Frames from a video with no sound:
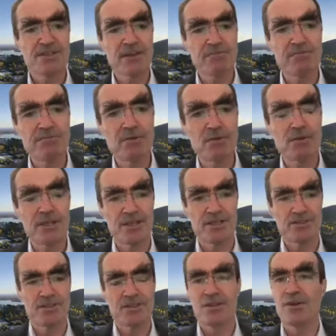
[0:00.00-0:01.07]
some fall
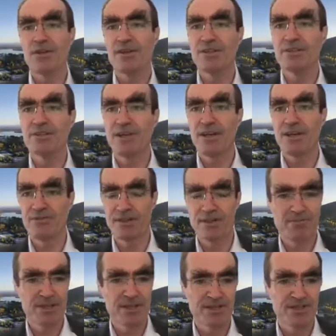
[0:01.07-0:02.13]
into the College of Health and
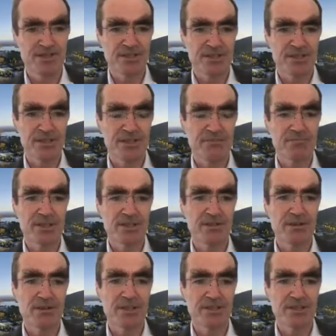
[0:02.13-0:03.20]
Medicine. And my
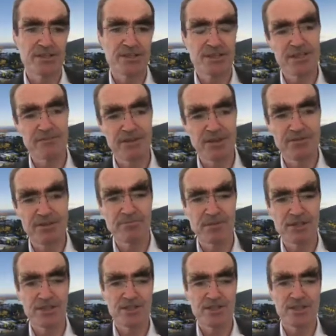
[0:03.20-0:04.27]
colleague, the Dean of Health and
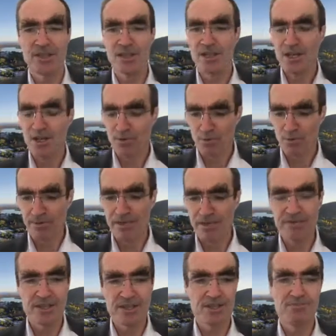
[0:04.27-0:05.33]
Medicine, will be
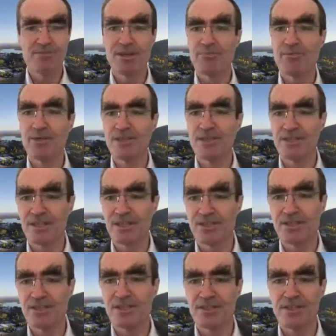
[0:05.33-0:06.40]
giving a similar
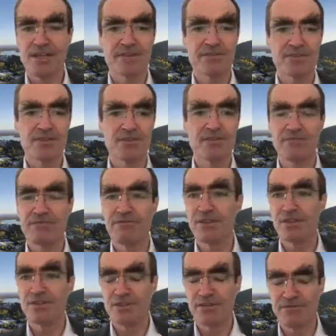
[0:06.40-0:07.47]
presentation this afternoon for
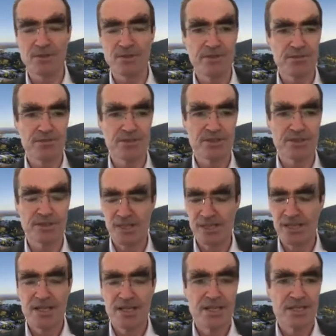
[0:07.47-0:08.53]
those of you interested
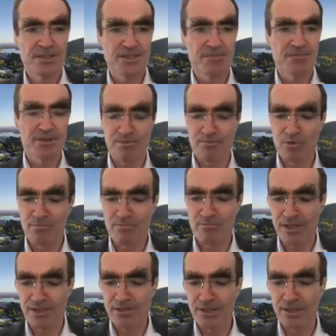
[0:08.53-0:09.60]
in some of the more
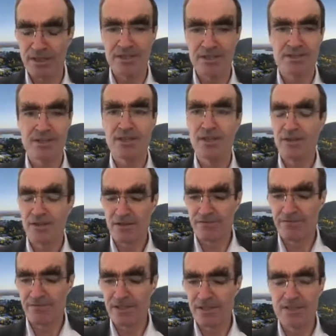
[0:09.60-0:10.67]
medical end
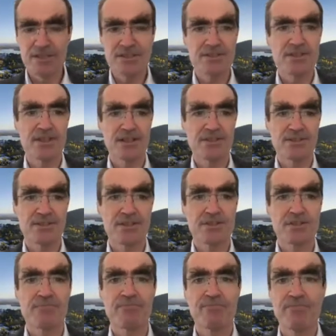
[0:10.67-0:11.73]
of the
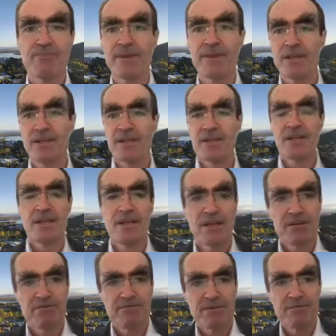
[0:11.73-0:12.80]
sciences.
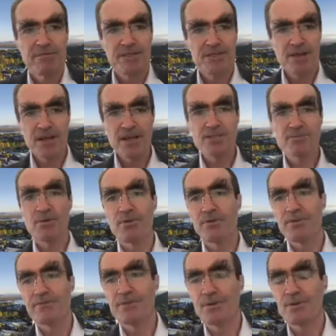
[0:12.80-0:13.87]
From a science point
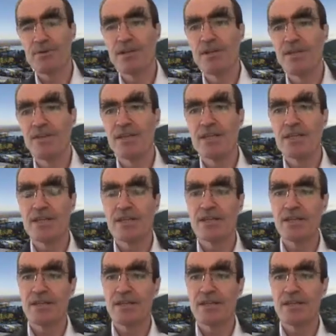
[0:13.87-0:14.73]
of view, the